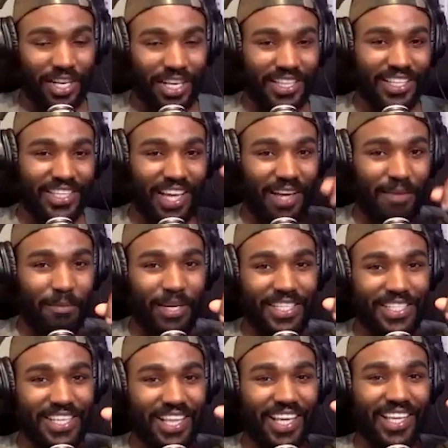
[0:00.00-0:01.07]
at the time, but
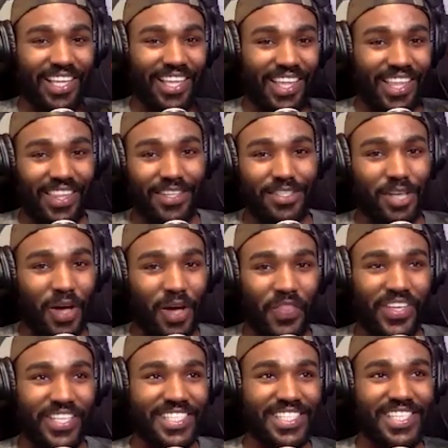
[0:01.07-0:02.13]
it's like there's all
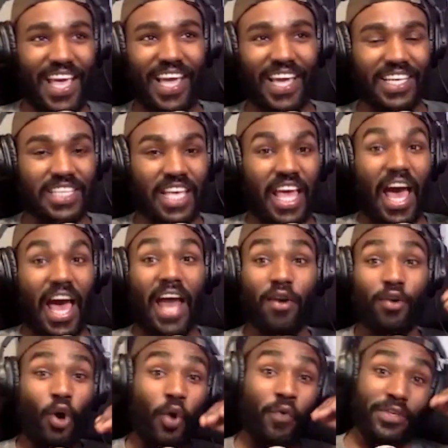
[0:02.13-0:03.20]
these sayings. I
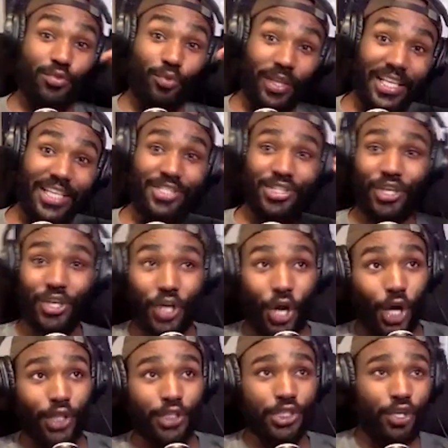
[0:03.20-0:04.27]
don't know if it's religion or
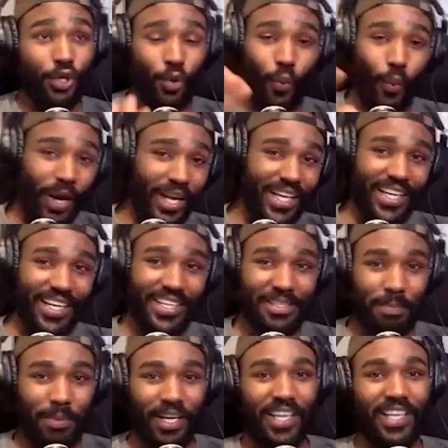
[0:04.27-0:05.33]
culture or what it is,
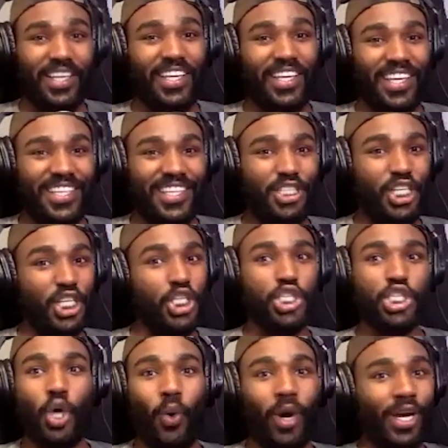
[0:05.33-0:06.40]
right, but it is. just
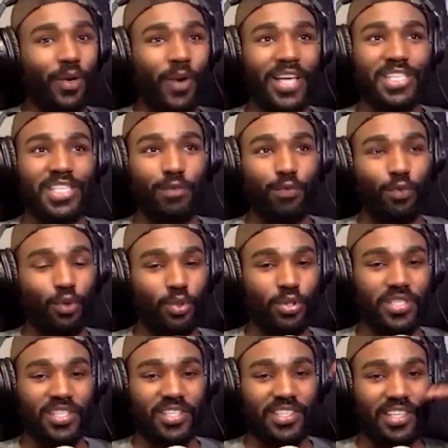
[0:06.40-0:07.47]
so aggressive
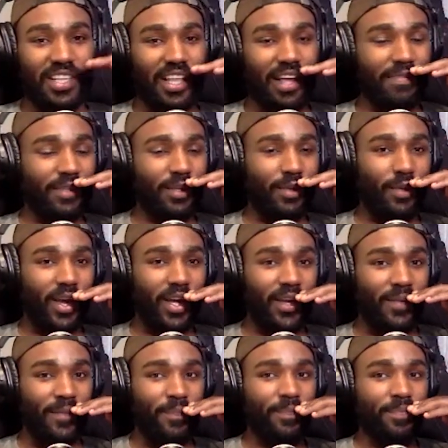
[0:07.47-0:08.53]
rules left and right.
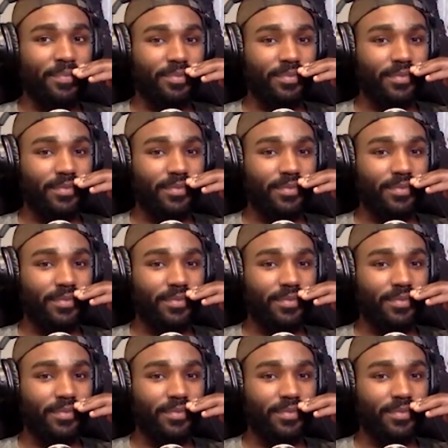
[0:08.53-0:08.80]
But